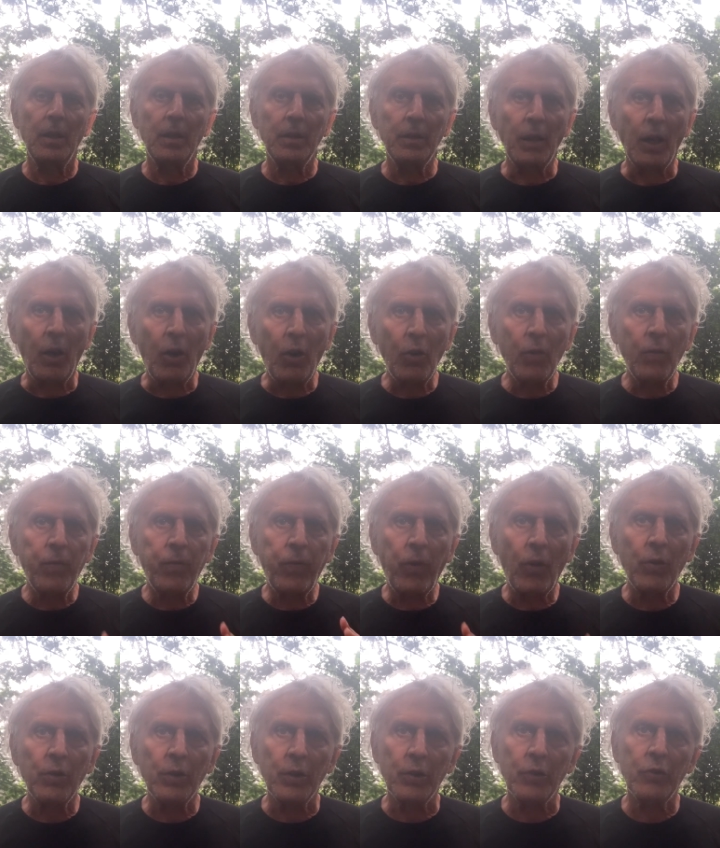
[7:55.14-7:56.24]
The whole
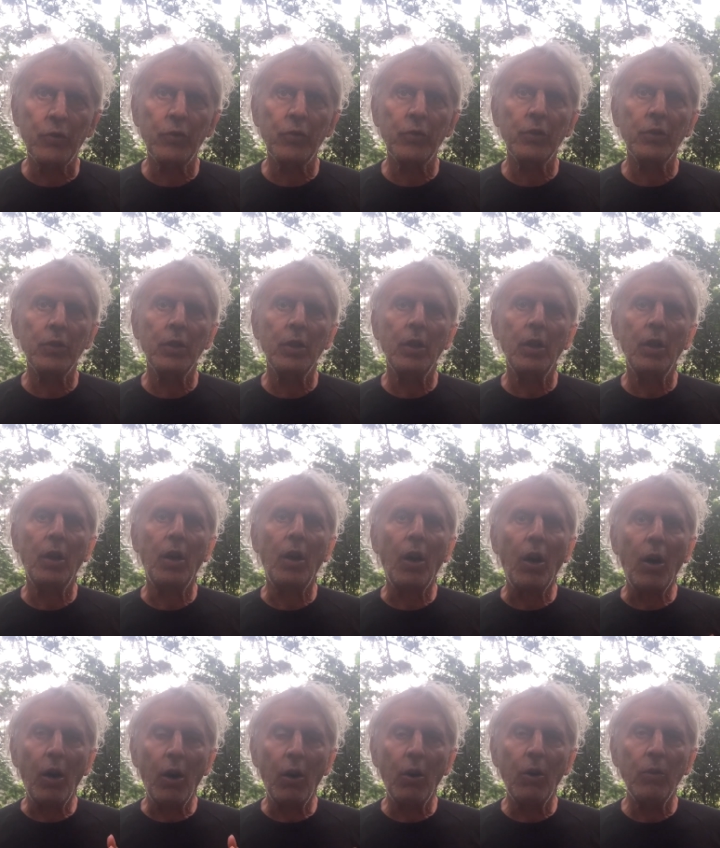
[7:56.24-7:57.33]
forest
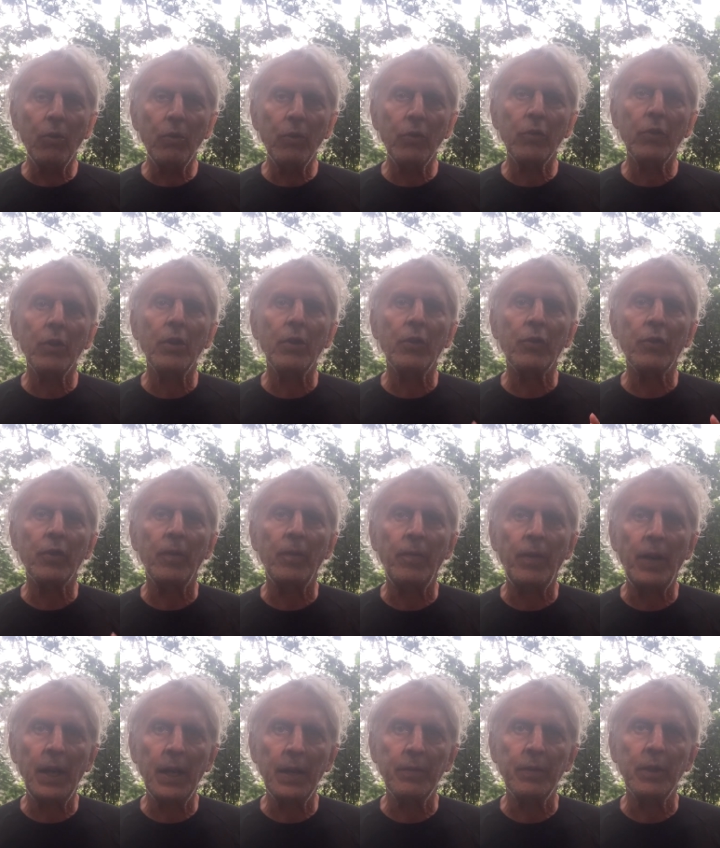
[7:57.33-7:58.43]
owes its
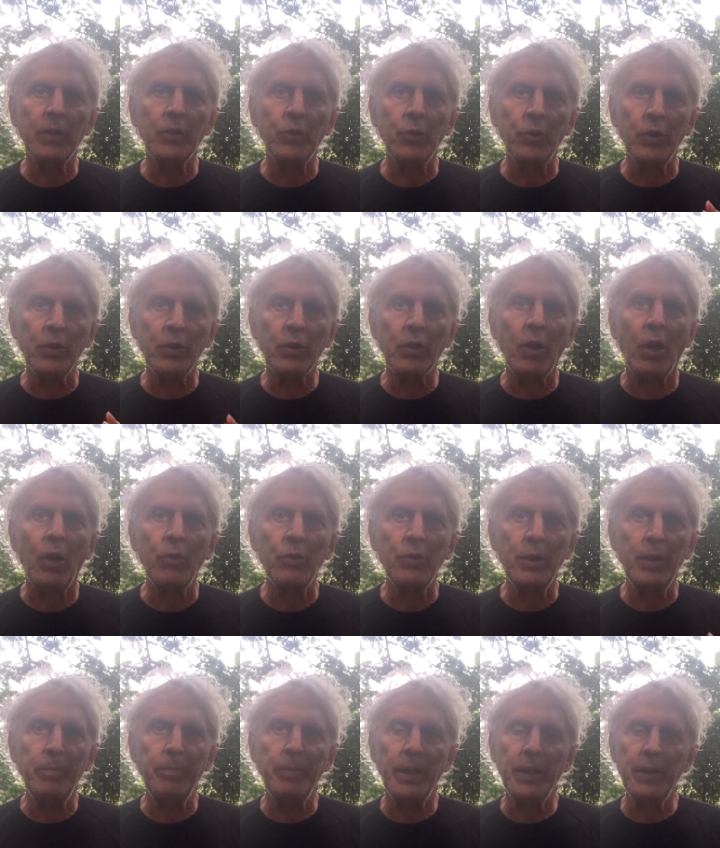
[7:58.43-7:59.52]
survival to its
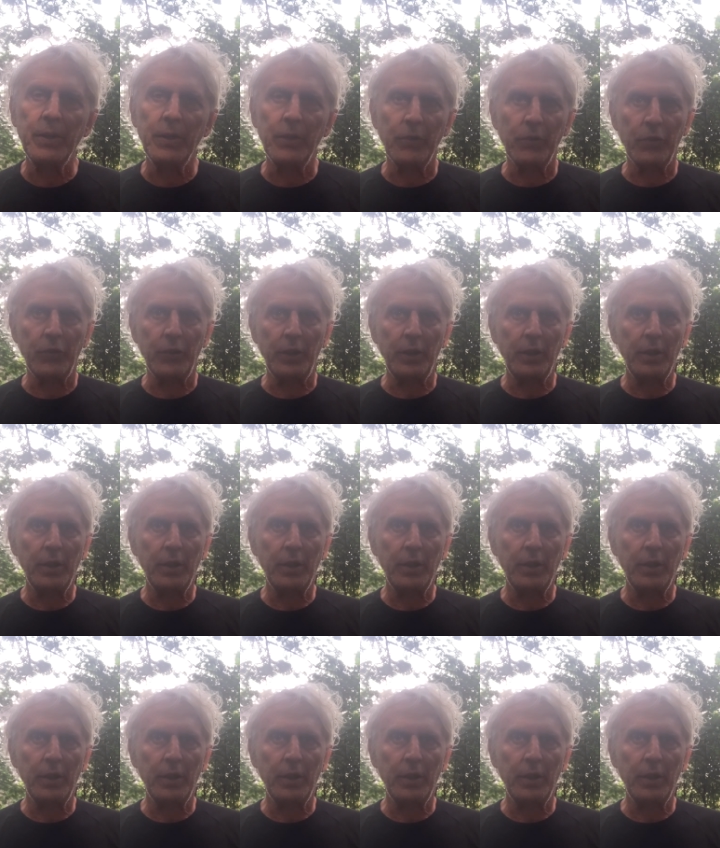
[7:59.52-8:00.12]
codependency.